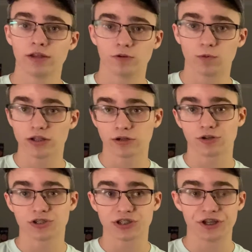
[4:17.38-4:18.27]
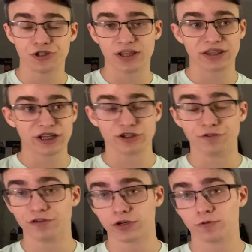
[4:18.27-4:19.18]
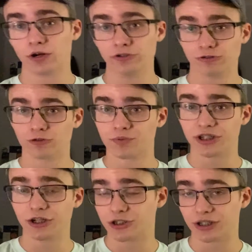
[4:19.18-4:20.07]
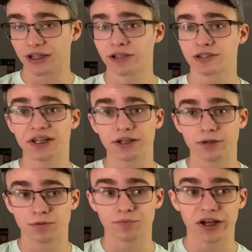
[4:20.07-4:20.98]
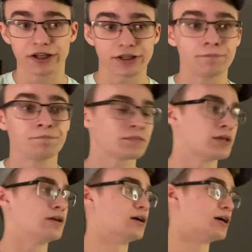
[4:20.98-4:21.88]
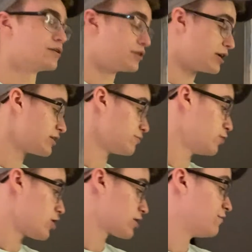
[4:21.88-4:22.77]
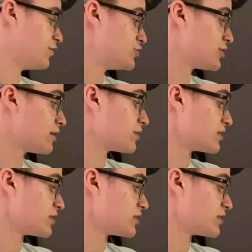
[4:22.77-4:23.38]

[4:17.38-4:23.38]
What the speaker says: the wildcard stage and then done very well in the group stage to get to that upper bracket. They end up knocking VG Gaming